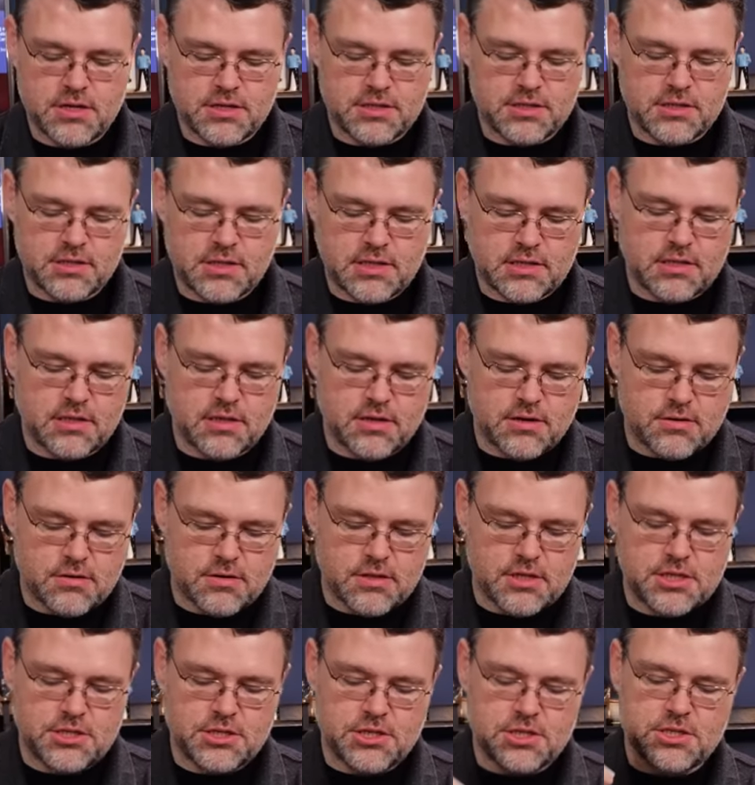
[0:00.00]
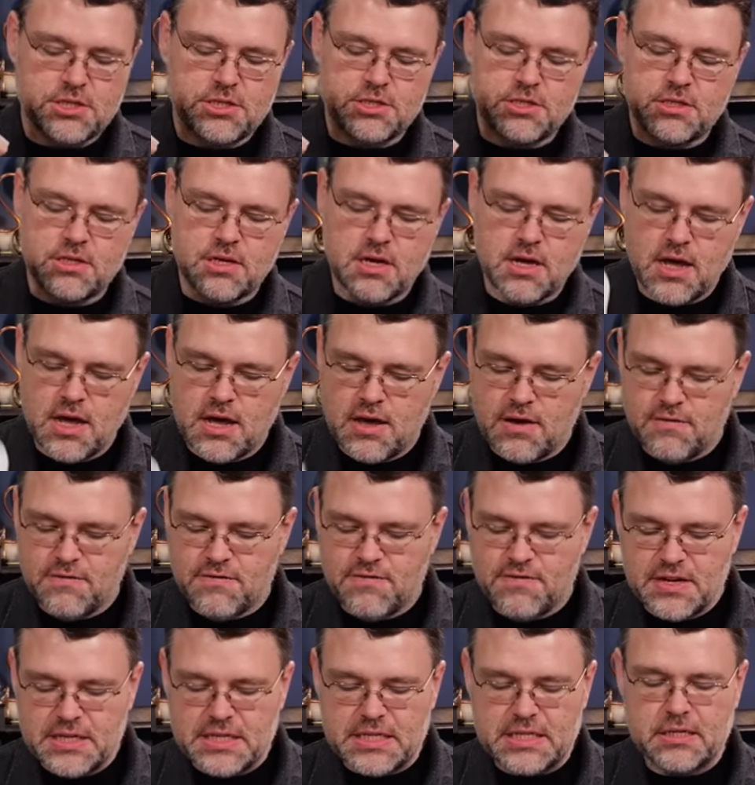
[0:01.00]
it's, it's literally just
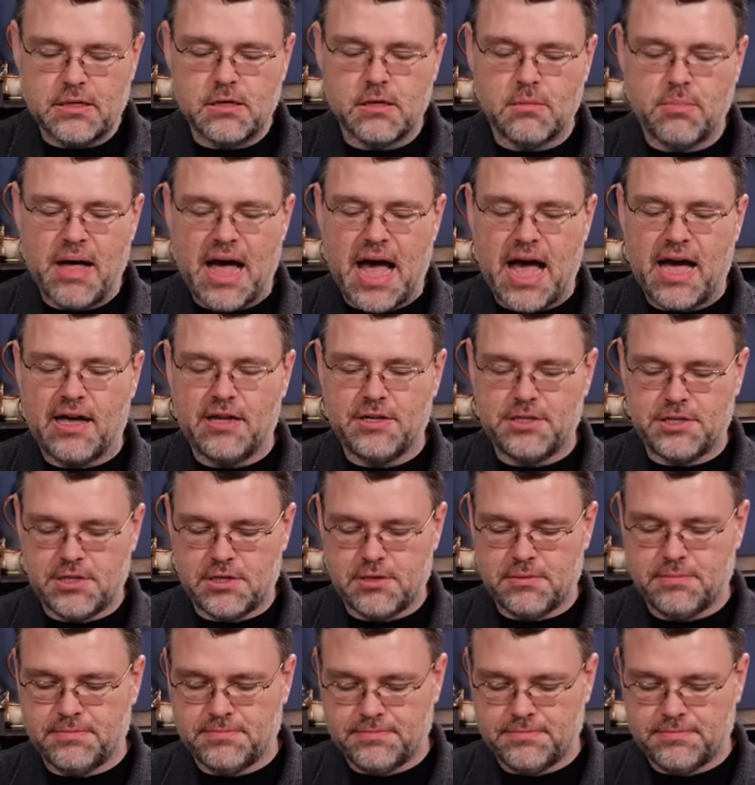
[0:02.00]
physical packaging.